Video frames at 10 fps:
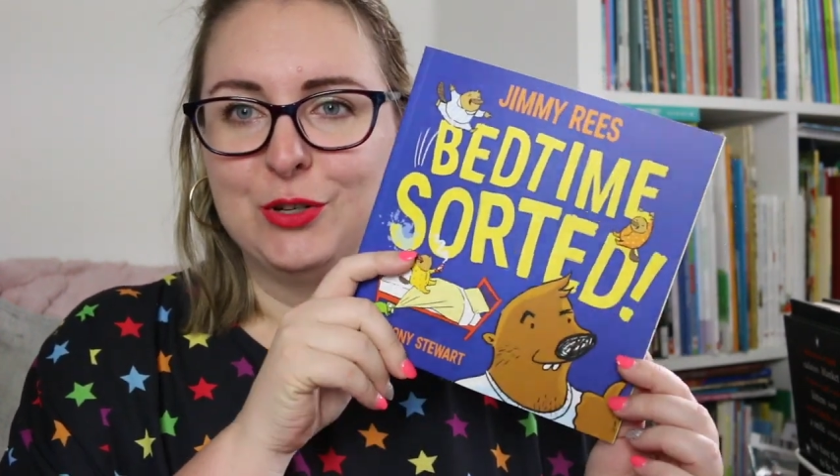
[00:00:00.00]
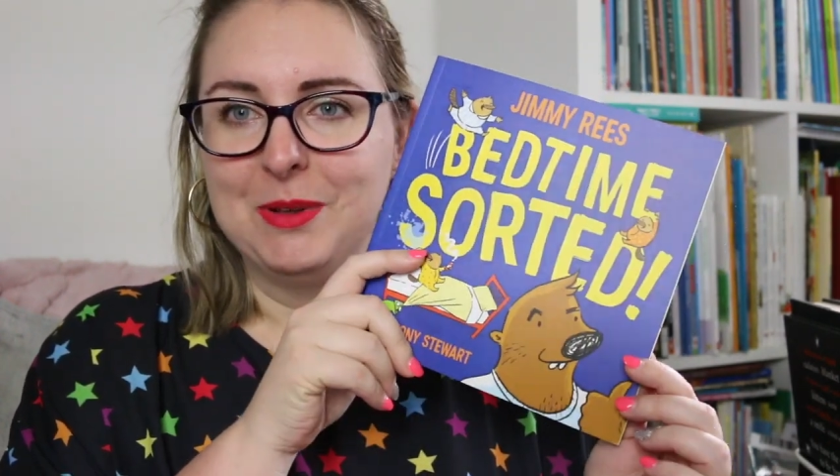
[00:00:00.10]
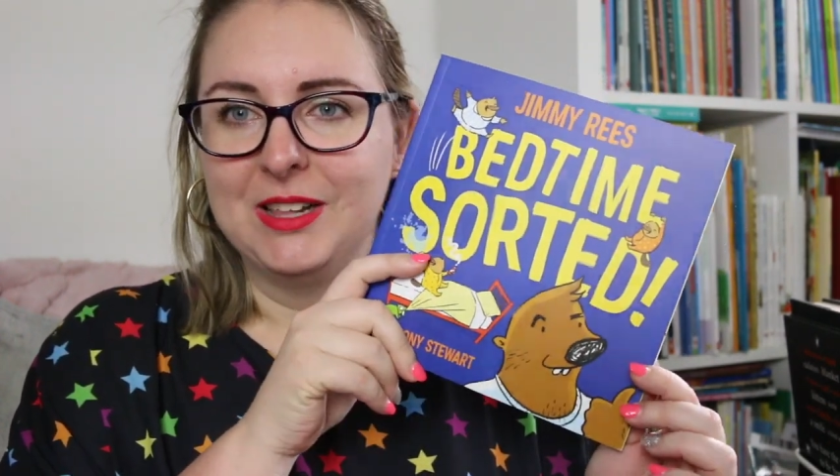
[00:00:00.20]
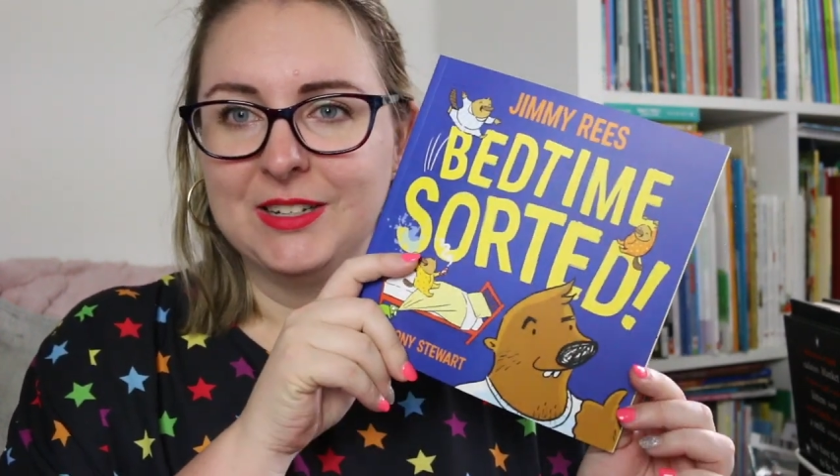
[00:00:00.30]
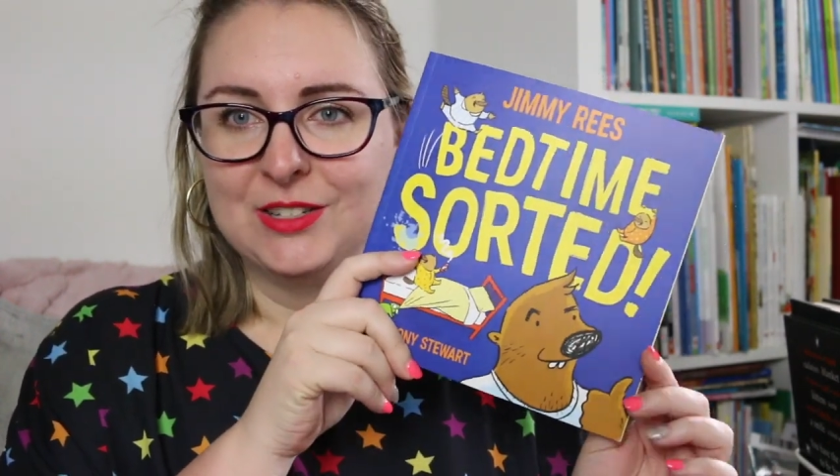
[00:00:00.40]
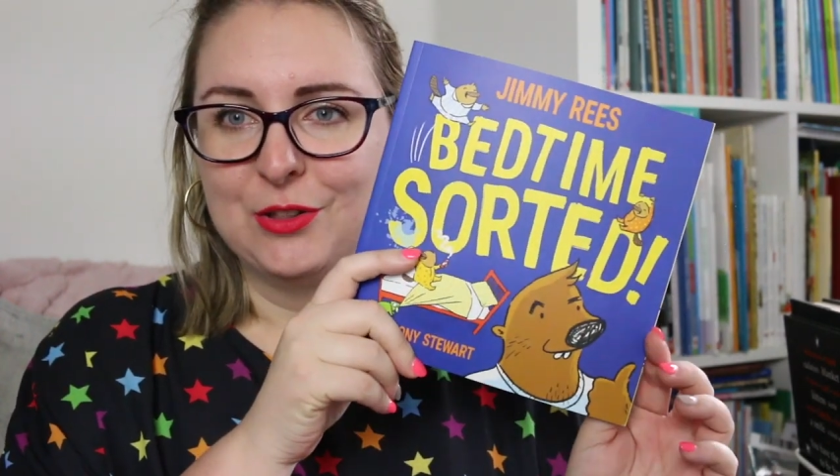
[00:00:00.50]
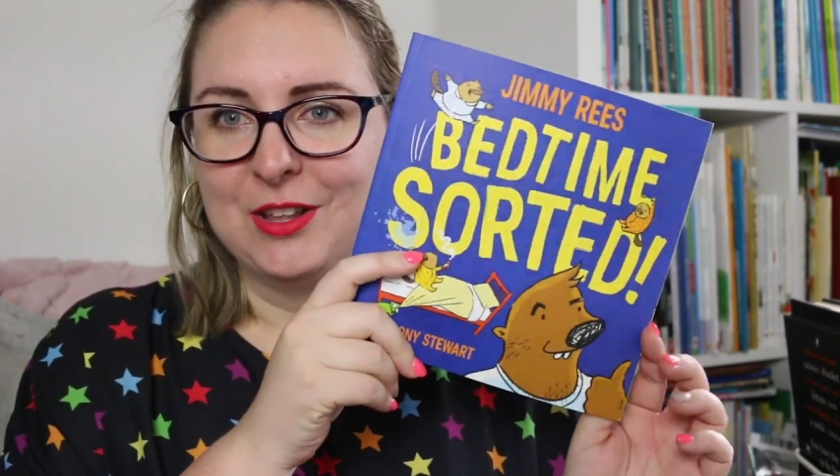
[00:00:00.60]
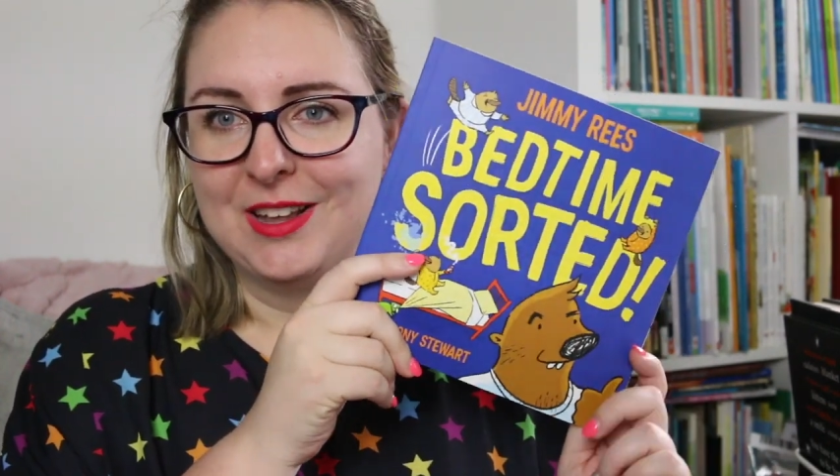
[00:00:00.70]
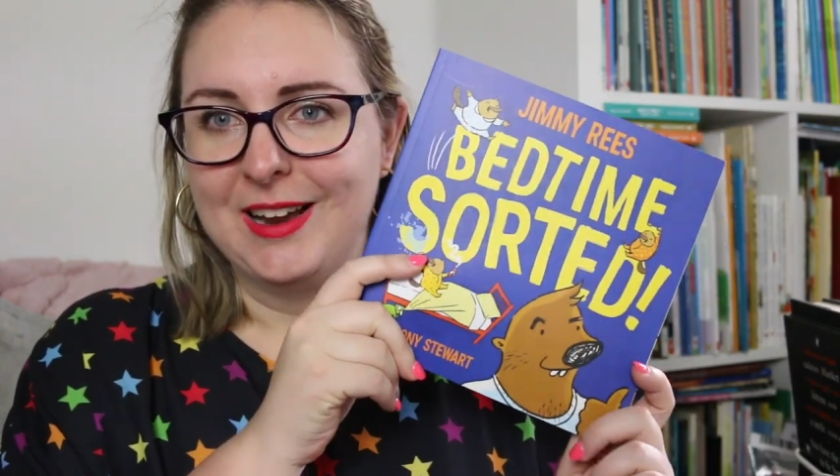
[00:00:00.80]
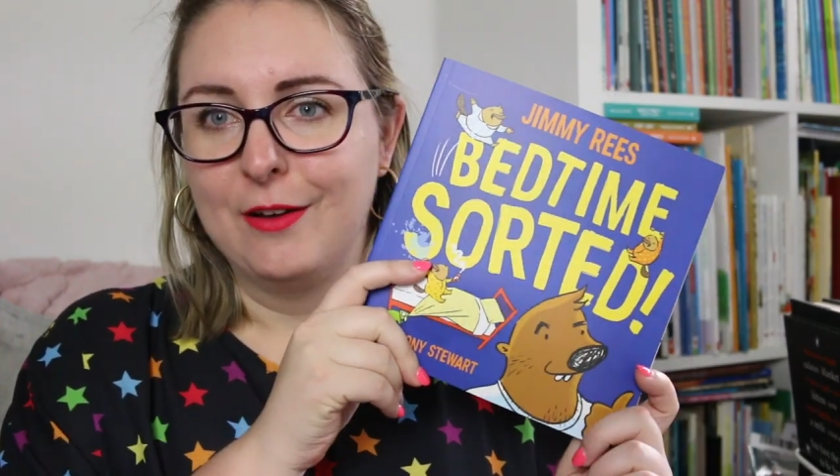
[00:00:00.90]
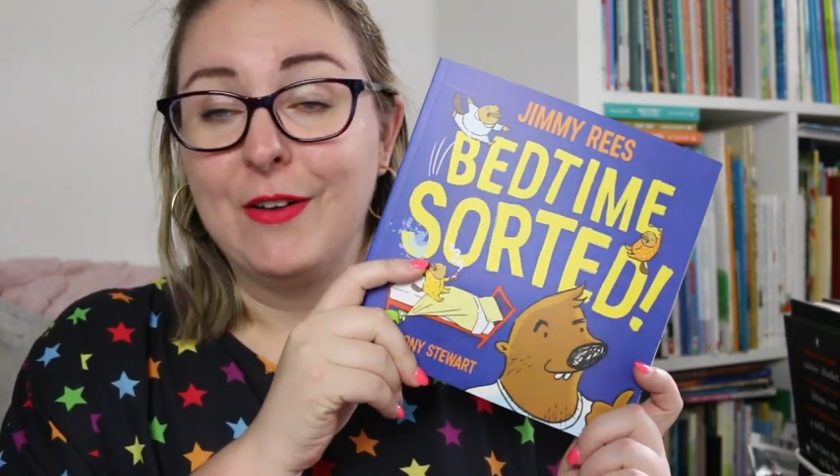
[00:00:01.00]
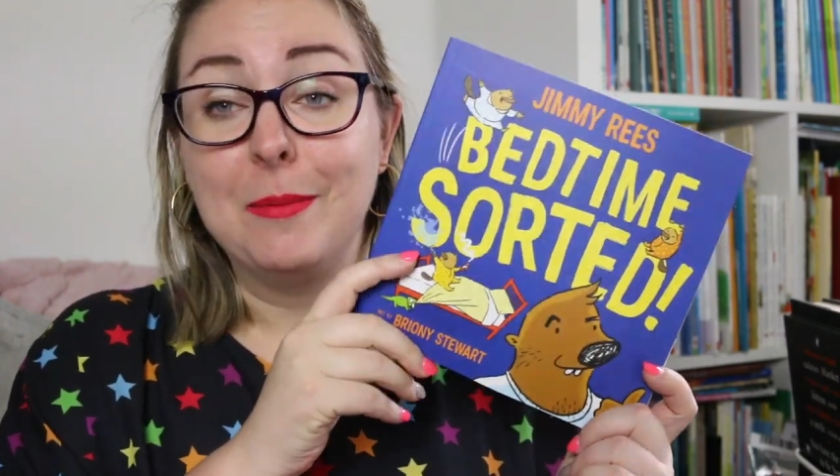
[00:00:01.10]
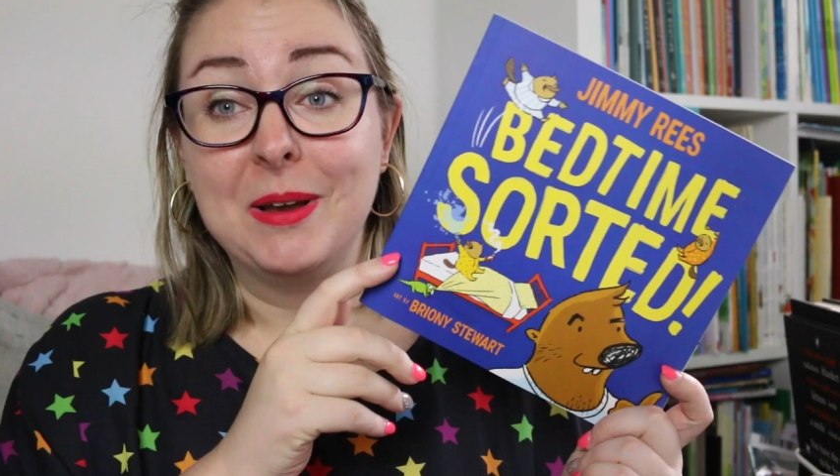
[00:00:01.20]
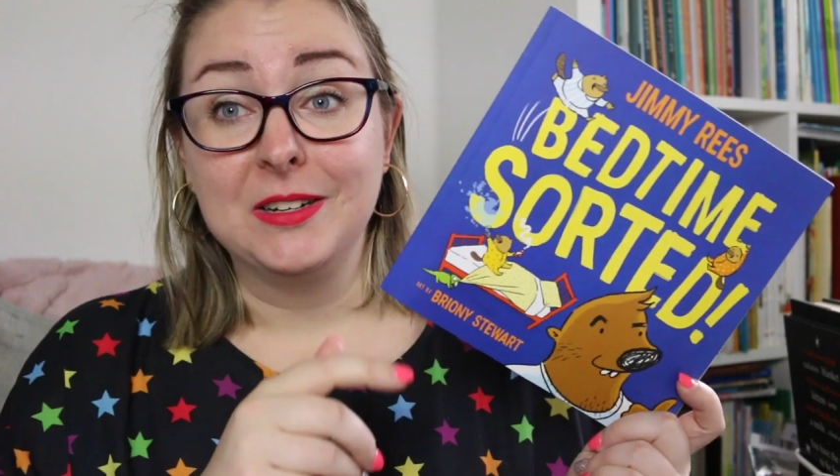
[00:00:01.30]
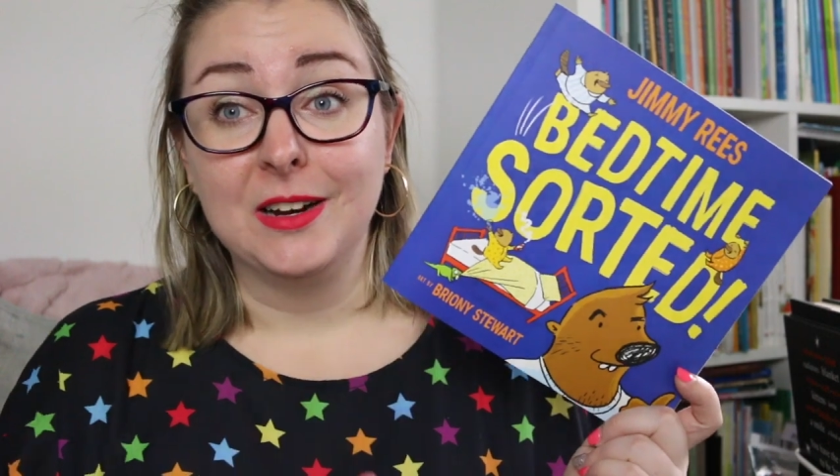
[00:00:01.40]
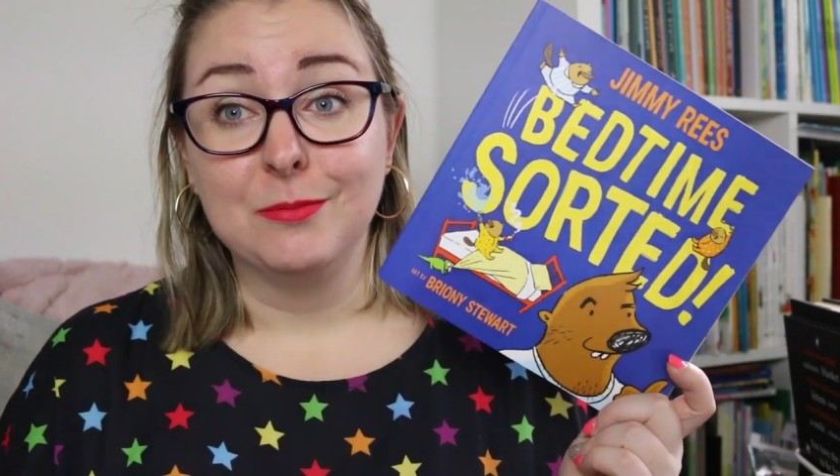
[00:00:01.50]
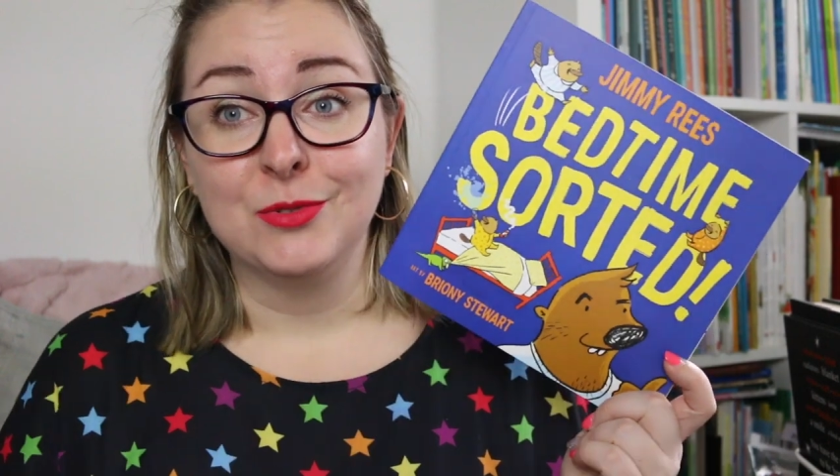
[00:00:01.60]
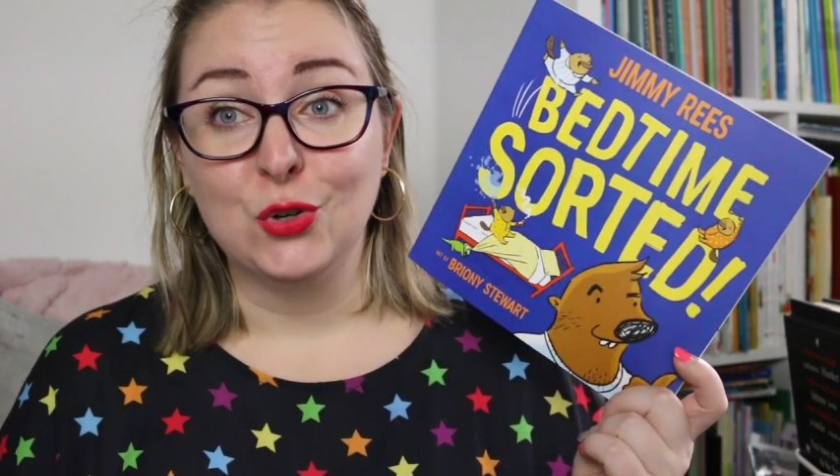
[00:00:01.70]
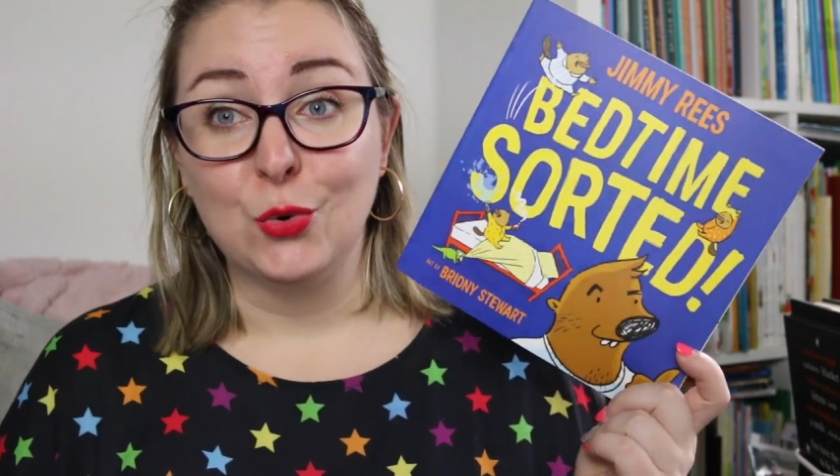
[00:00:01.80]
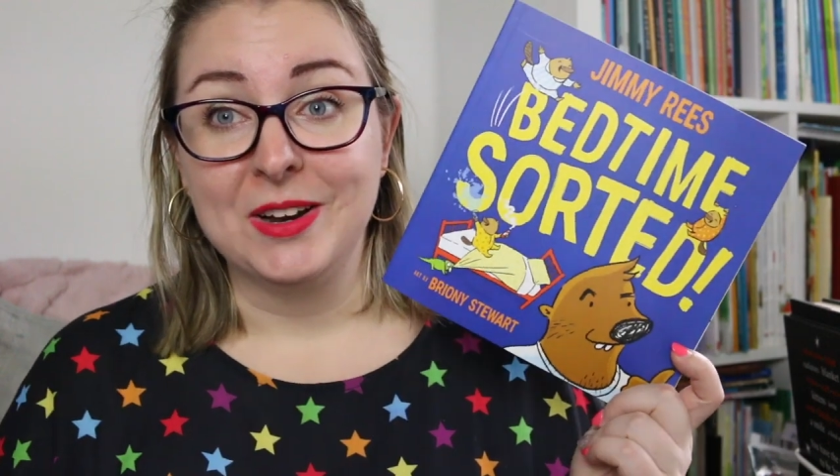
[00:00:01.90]
to Miller so that they have a bedtime
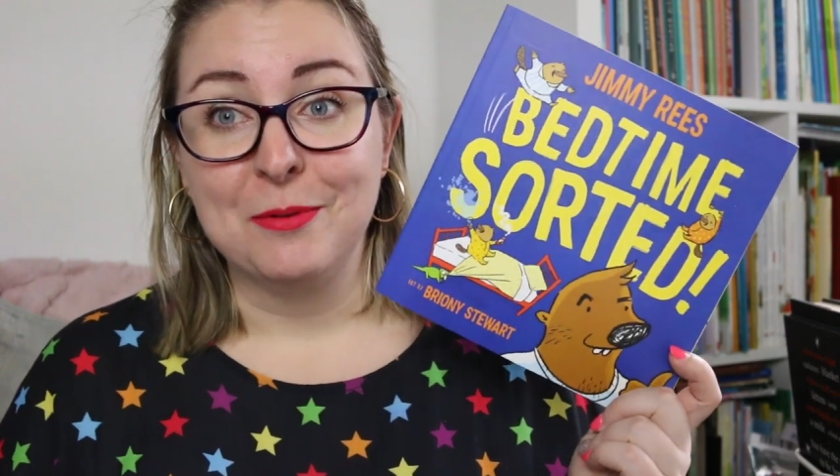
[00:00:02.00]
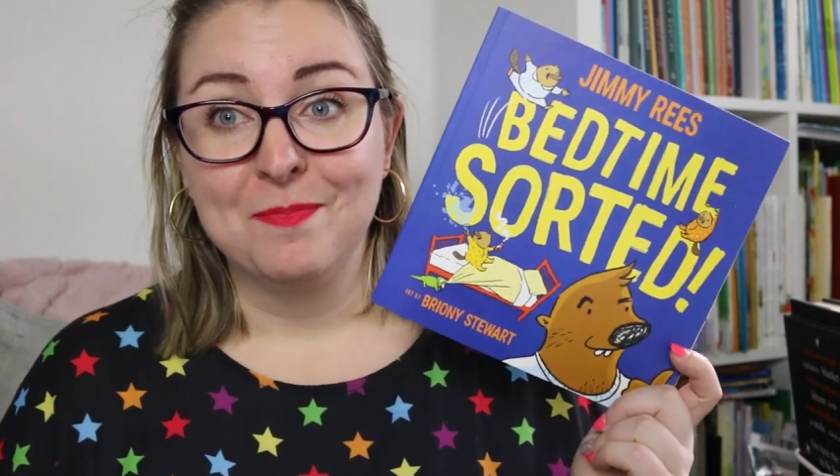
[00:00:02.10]
story